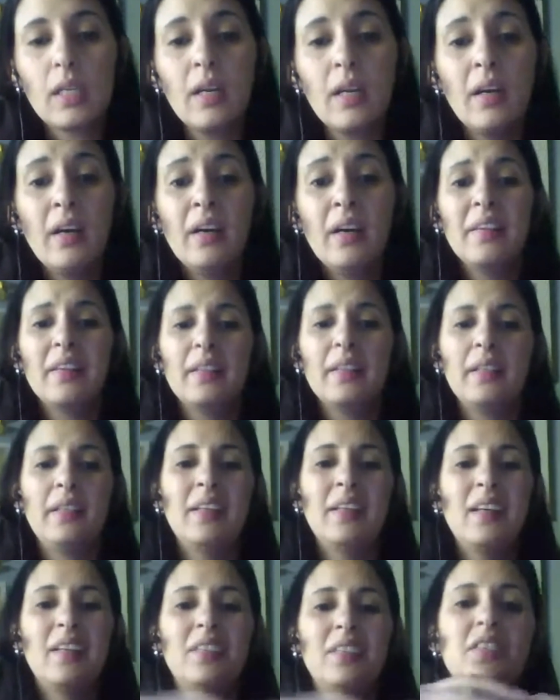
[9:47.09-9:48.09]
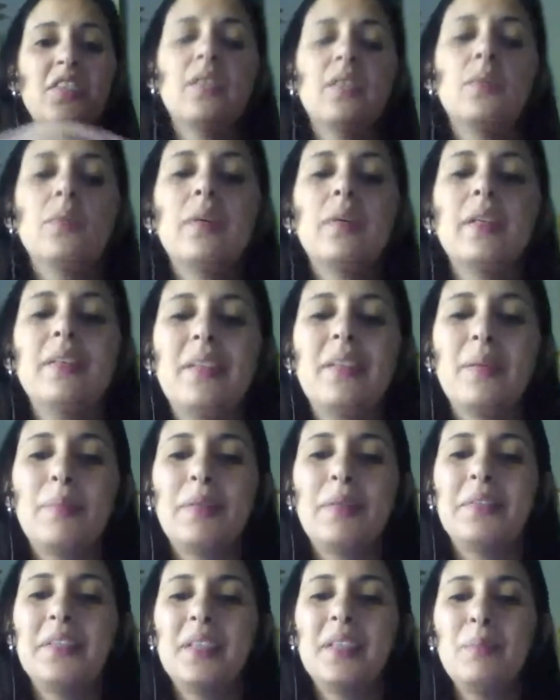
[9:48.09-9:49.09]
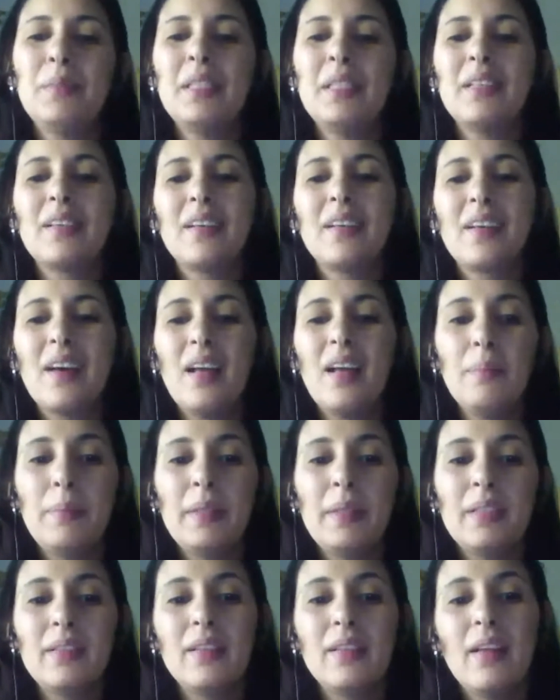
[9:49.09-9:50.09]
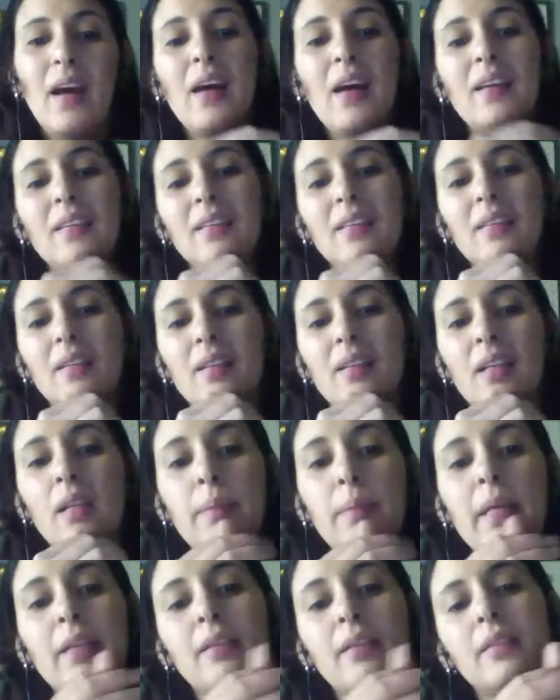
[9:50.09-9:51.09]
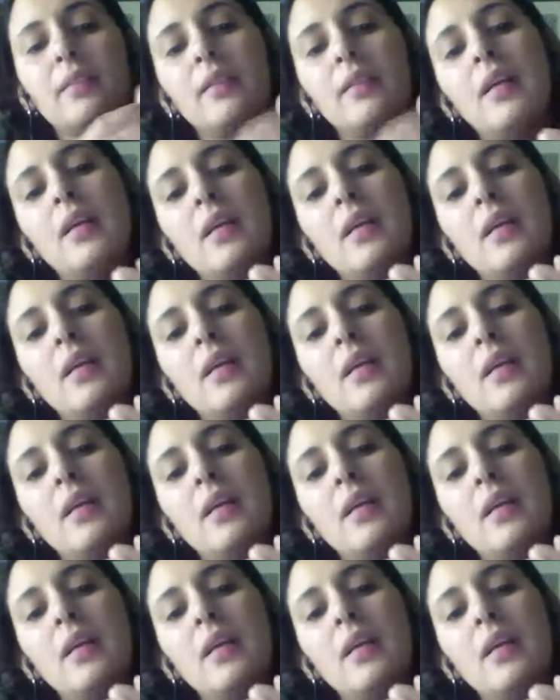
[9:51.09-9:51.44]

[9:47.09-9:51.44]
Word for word: And in a certain way, the pandemic helped us, help us